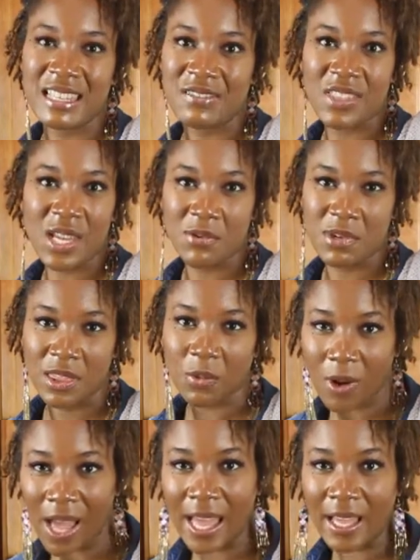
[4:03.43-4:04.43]
if they were in the
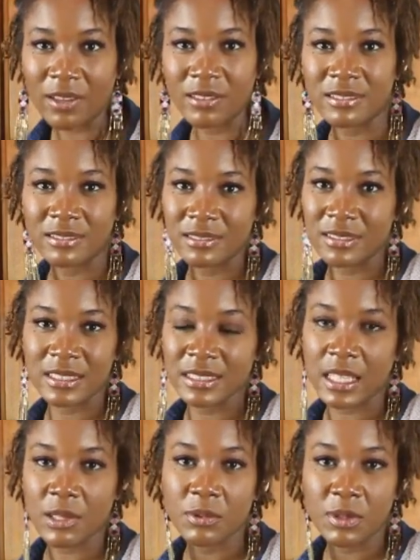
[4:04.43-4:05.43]
wild,
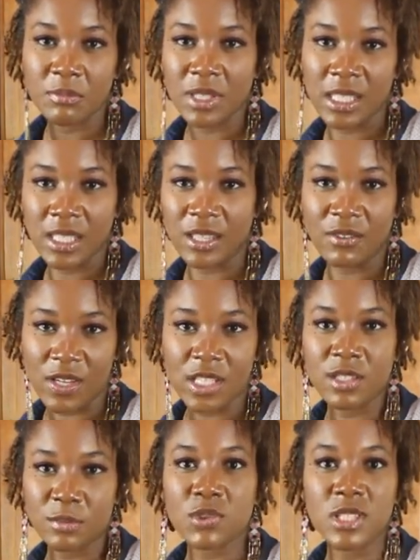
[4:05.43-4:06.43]
they wouldn't be getting their
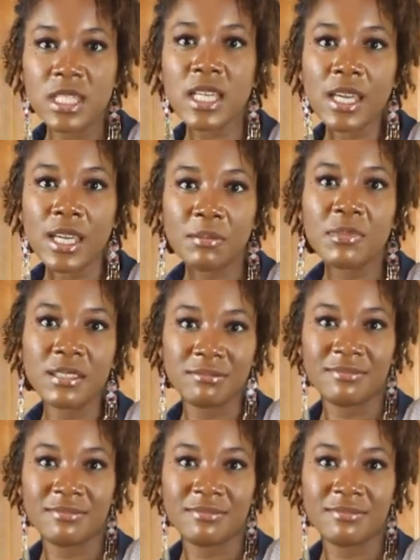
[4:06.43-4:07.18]
vegetables steamed.